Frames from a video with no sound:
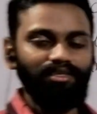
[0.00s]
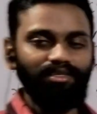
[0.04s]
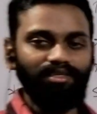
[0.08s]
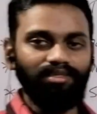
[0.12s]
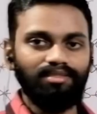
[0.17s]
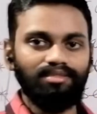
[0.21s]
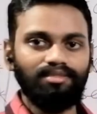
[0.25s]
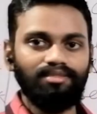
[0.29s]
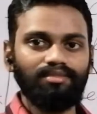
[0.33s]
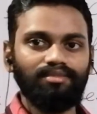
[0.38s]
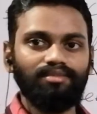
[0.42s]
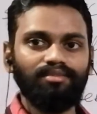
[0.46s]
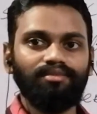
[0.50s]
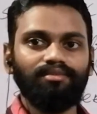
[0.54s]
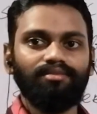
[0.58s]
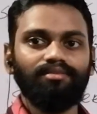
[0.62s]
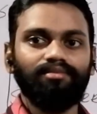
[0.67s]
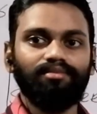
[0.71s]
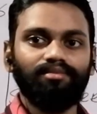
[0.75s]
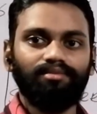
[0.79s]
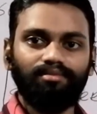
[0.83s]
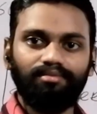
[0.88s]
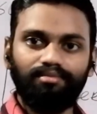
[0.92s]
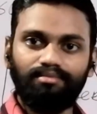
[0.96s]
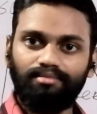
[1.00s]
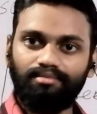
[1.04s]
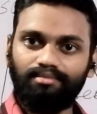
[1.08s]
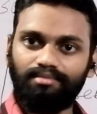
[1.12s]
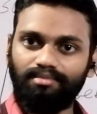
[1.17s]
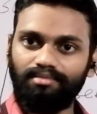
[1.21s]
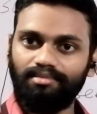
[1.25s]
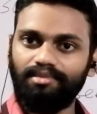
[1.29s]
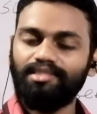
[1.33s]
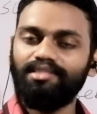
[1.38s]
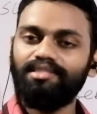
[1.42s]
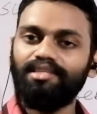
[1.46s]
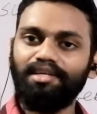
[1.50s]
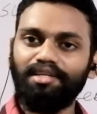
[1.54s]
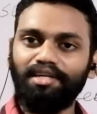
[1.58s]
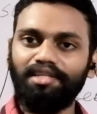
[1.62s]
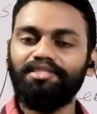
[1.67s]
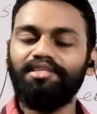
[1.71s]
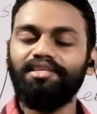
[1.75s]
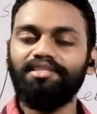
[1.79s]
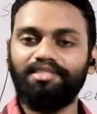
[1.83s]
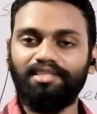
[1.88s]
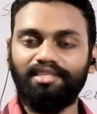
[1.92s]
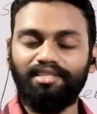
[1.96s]
is, the sentence
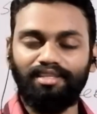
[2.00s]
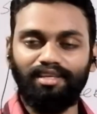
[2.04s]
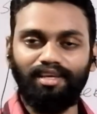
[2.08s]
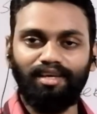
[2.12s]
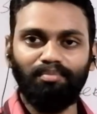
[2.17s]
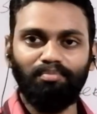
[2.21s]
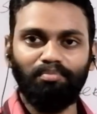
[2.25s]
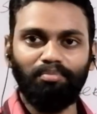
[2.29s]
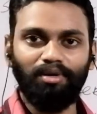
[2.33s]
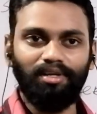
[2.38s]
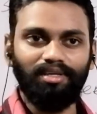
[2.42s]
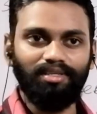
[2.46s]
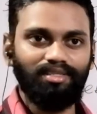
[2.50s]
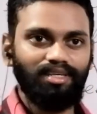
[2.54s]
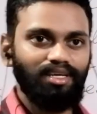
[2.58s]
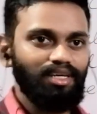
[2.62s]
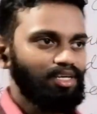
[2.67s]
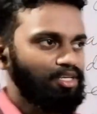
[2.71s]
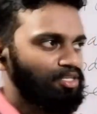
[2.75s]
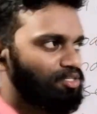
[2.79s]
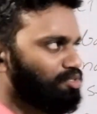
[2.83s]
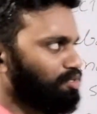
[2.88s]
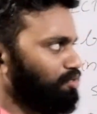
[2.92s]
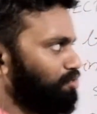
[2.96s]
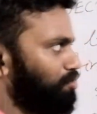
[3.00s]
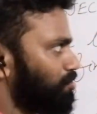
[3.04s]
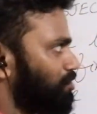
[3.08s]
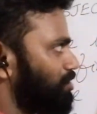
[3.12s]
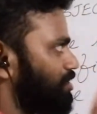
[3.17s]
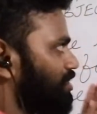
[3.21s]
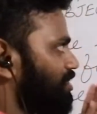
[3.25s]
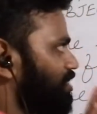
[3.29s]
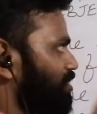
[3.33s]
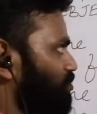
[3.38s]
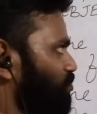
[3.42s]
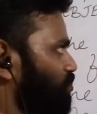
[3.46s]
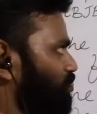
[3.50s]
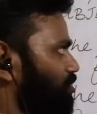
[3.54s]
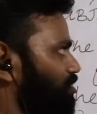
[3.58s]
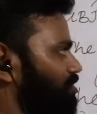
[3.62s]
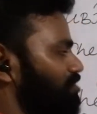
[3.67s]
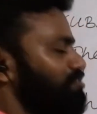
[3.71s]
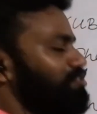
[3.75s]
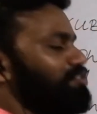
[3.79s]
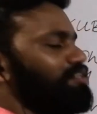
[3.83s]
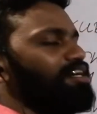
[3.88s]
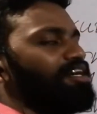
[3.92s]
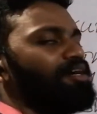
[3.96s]
is incomplete. So you need a
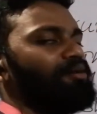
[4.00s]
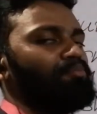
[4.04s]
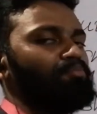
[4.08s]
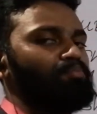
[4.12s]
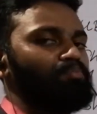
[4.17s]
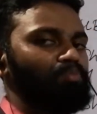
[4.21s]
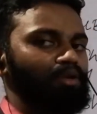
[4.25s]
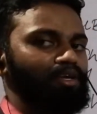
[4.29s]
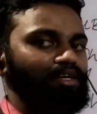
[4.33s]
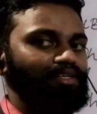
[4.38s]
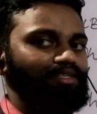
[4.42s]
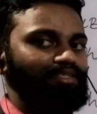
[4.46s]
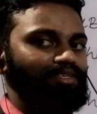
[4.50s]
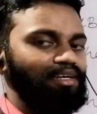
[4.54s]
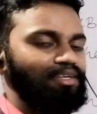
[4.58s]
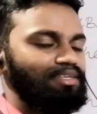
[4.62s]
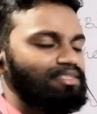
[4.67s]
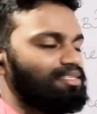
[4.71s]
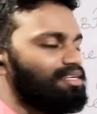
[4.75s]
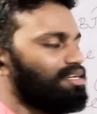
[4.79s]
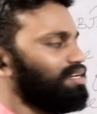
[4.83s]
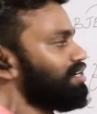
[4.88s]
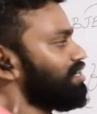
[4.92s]
word to complete that